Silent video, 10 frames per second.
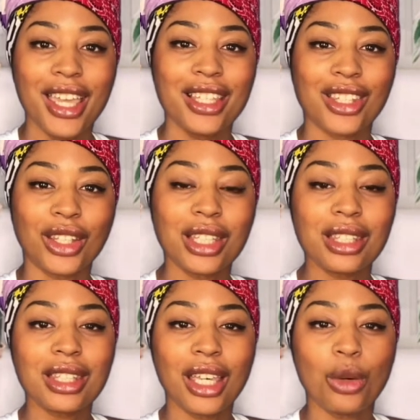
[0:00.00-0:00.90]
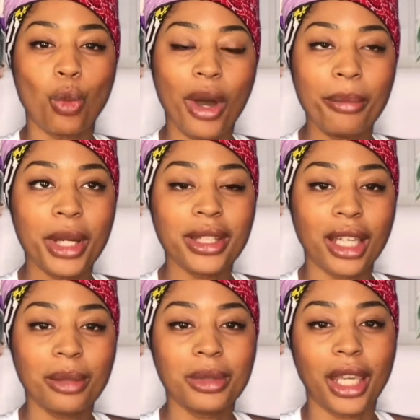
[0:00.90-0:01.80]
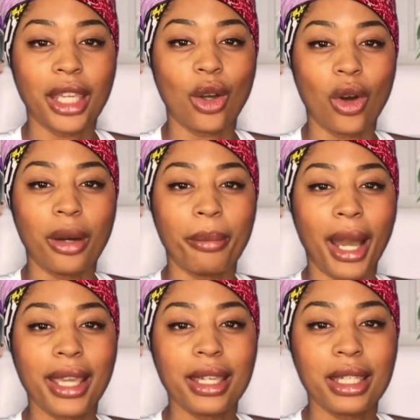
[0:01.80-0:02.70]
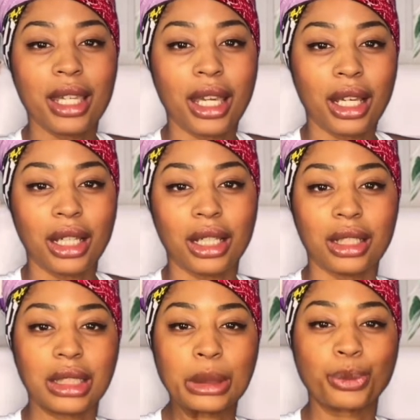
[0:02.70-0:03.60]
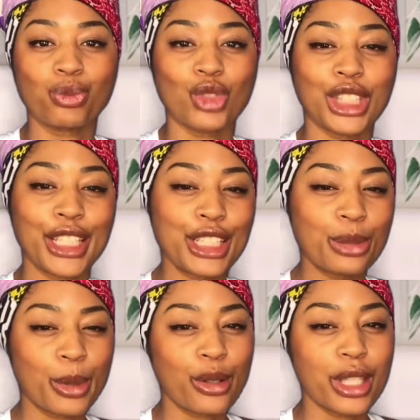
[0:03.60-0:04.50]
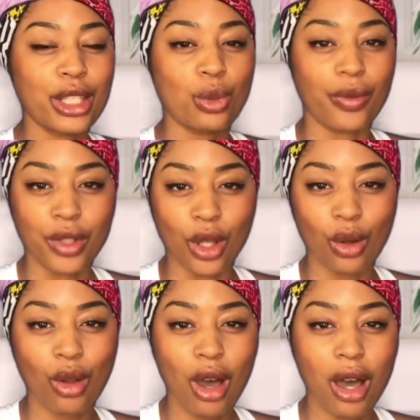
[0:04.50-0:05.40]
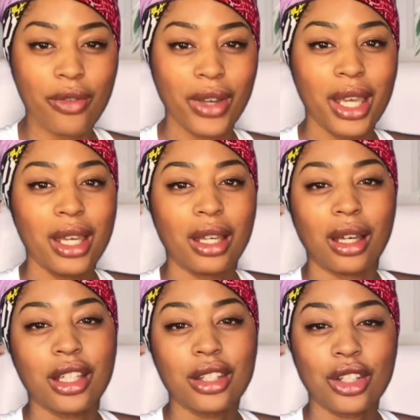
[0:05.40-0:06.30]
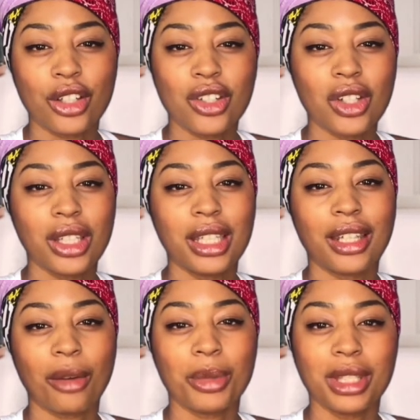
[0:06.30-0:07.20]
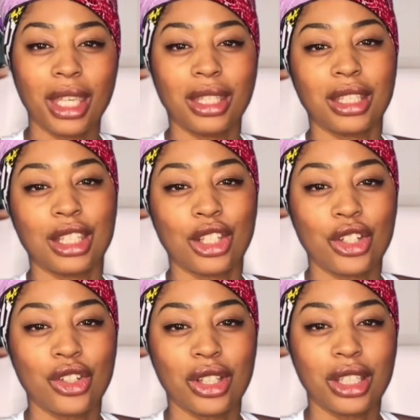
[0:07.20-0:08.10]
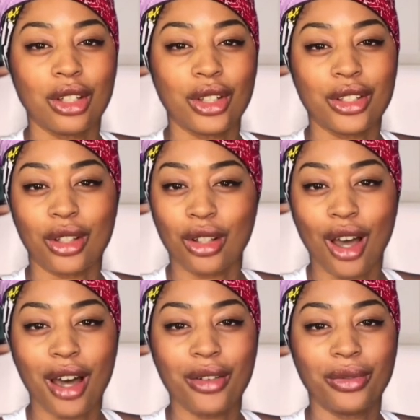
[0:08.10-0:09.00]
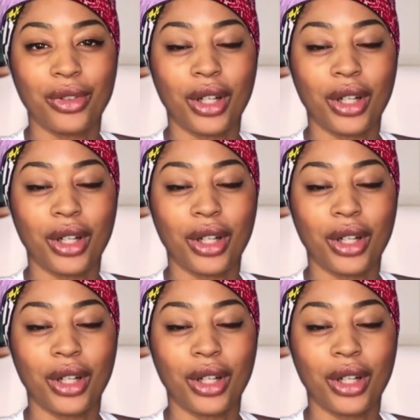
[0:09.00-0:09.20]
So this is a 1 month update on my experience with Zoloft, sertraline. I've been taking sertraline or Zoloft.